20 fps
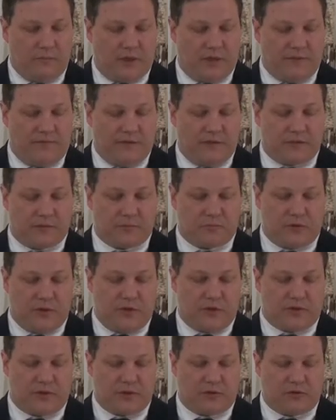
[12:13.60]
but if it is
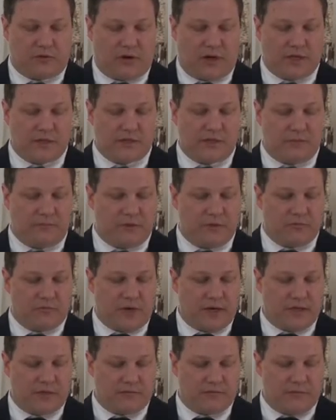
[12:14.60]
preached that Christ had been
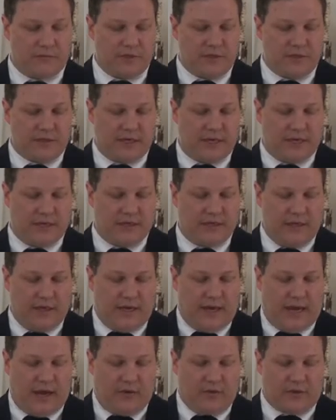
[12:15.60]
raised from the dead,
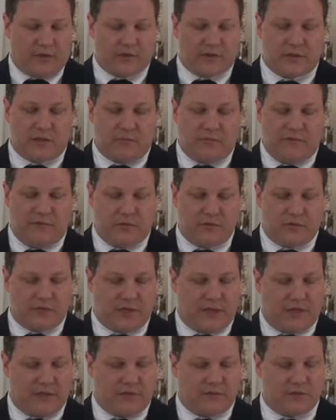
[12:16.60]
how can some of you
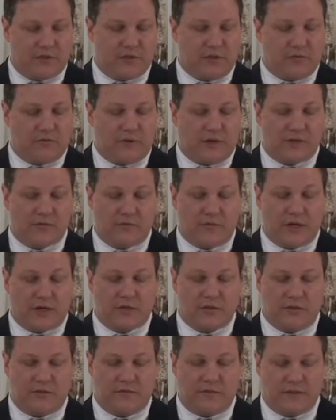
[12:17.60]
say there is no
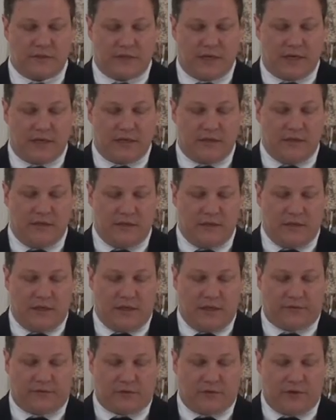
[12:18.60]
resurrection of the dead?
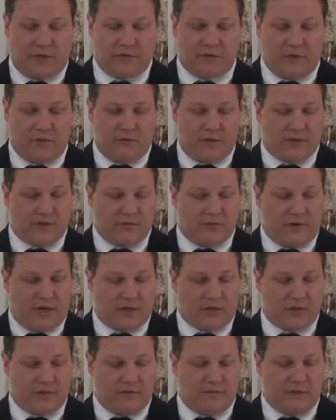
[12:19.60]
If there is no
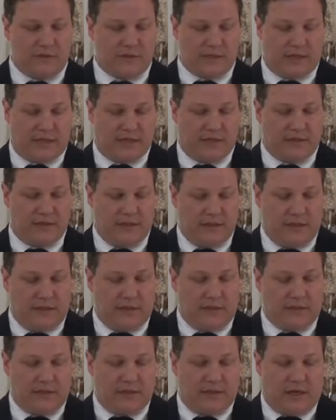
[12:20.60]
resurrection of the dead,
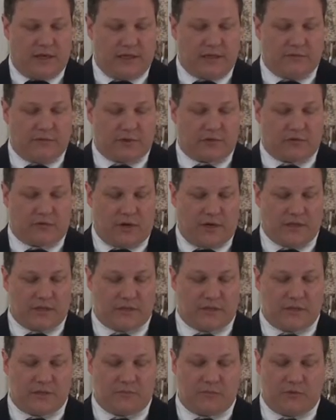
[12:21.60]
then not even
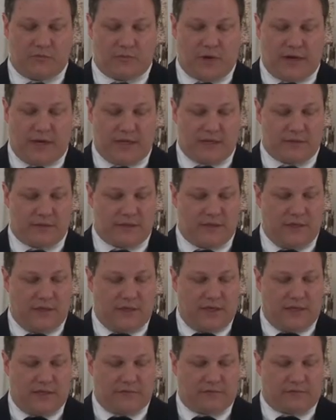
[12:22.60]
Christ has been raised.
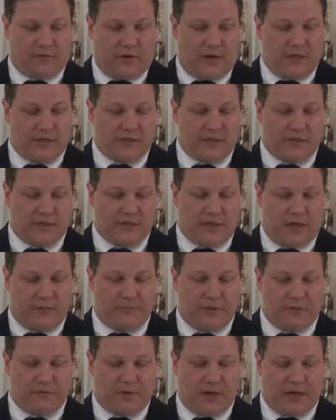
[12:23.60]
And if Christ has
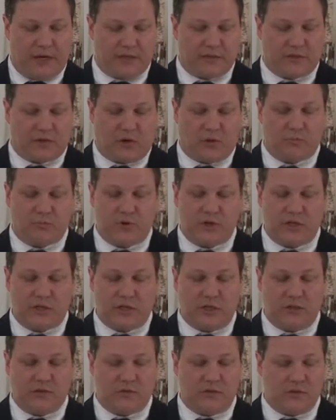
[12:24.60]
not been raised, our
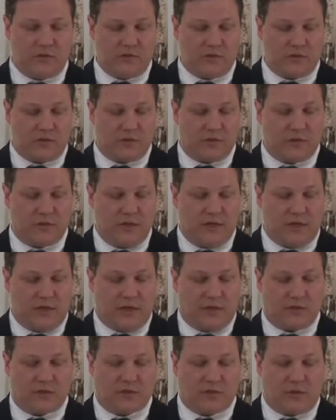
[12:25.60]
preaching is useless,
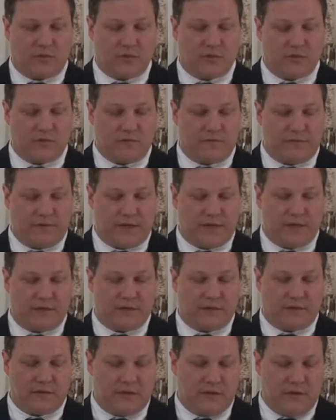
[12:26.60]
and so is your
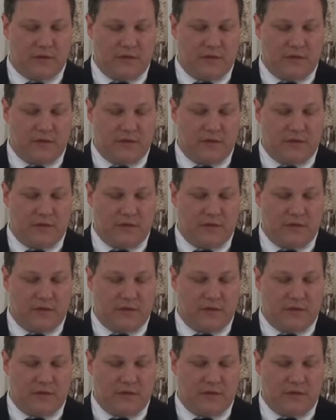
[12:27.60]
faith.